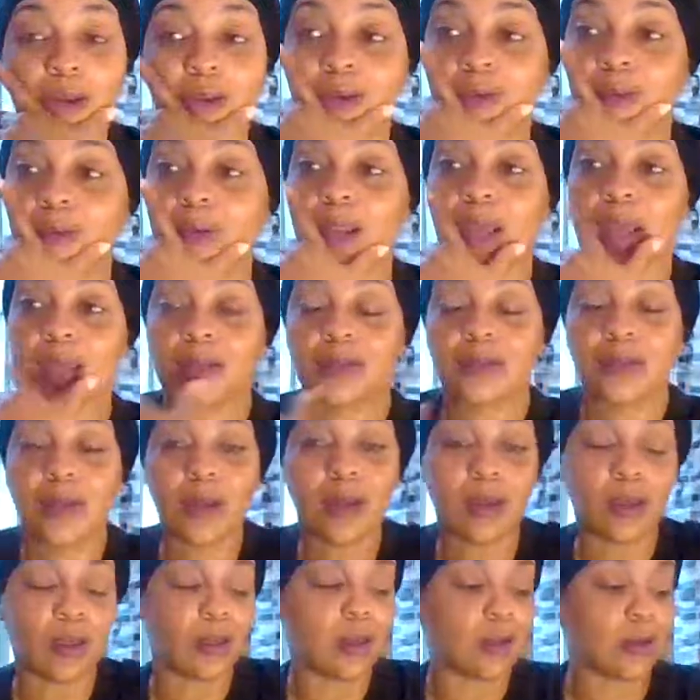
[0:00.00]
and you be like,
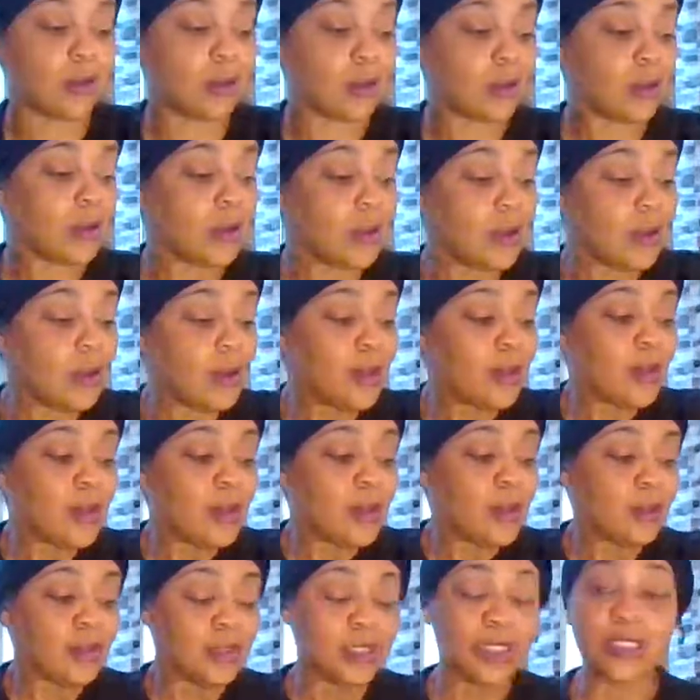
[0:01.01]
"Dang,
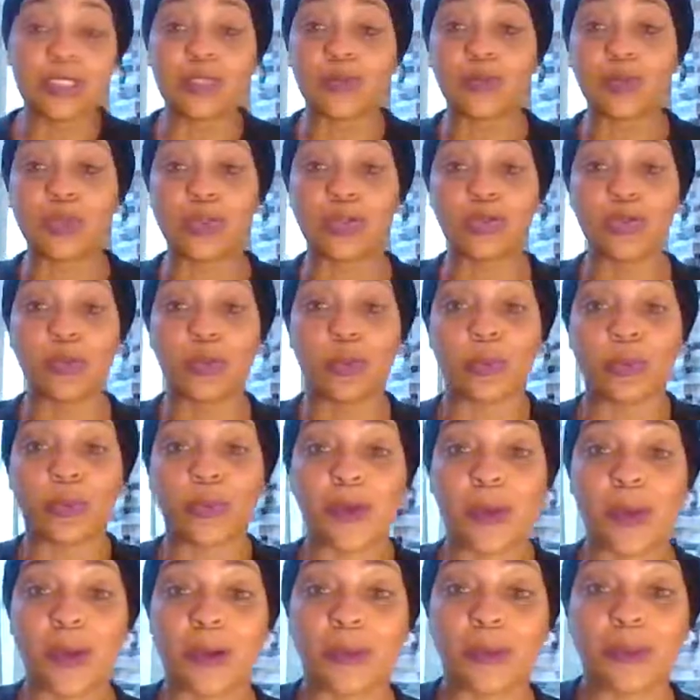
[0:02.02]
this is what you were
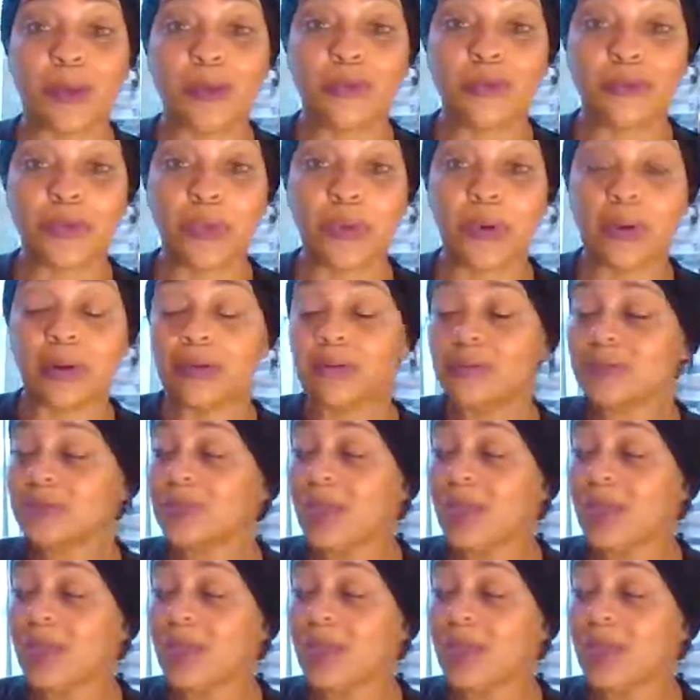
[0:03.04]
preparing me for.